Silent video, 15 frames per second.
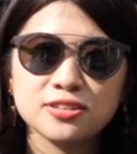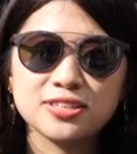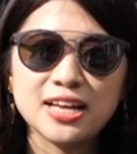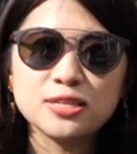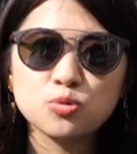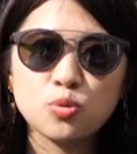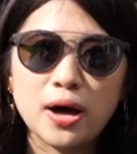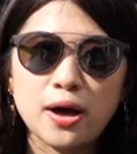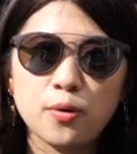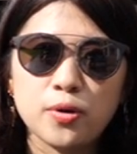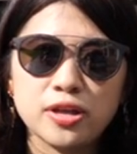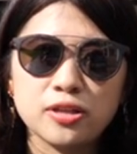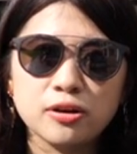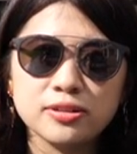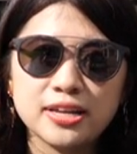So that's why
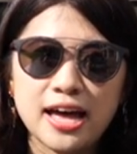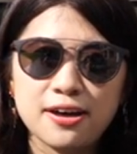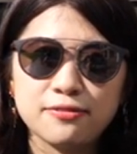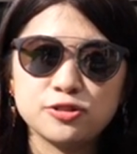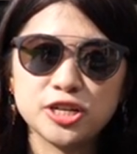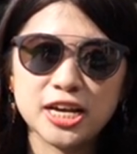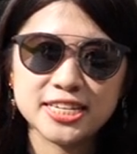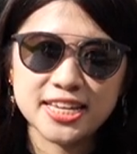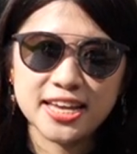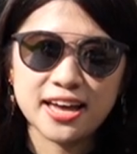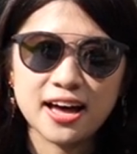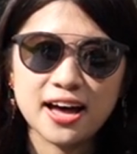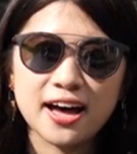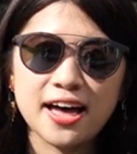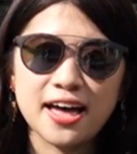we don't have
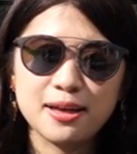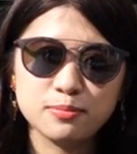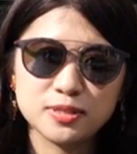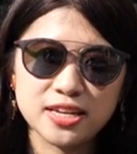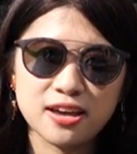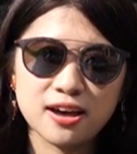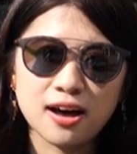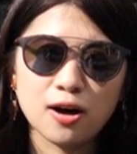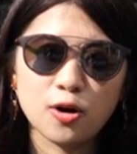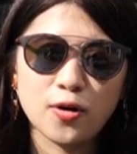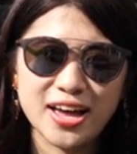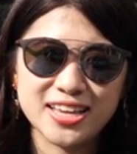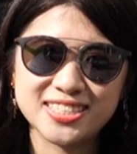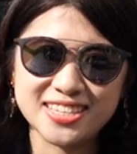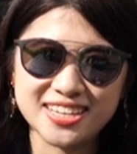JCR, MCR,
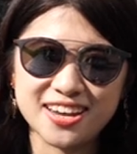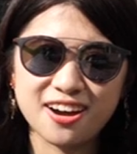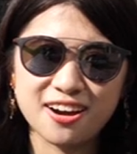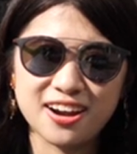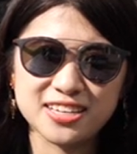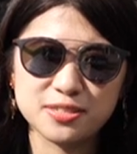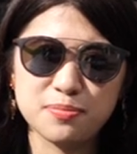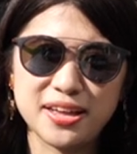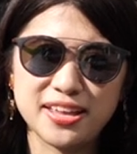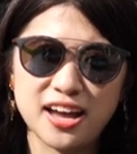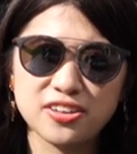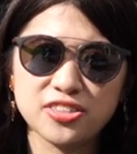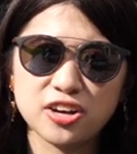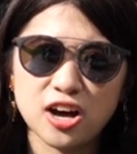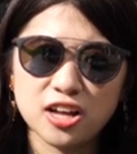or SCR as
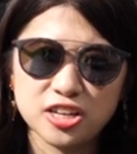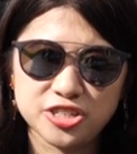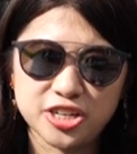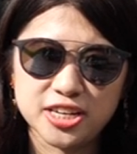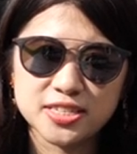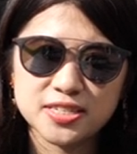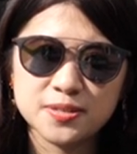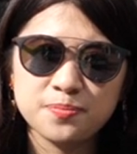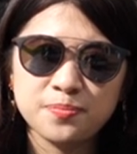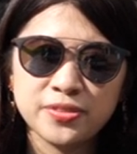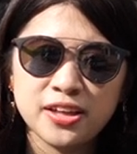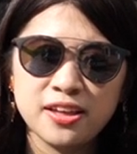many other colleges.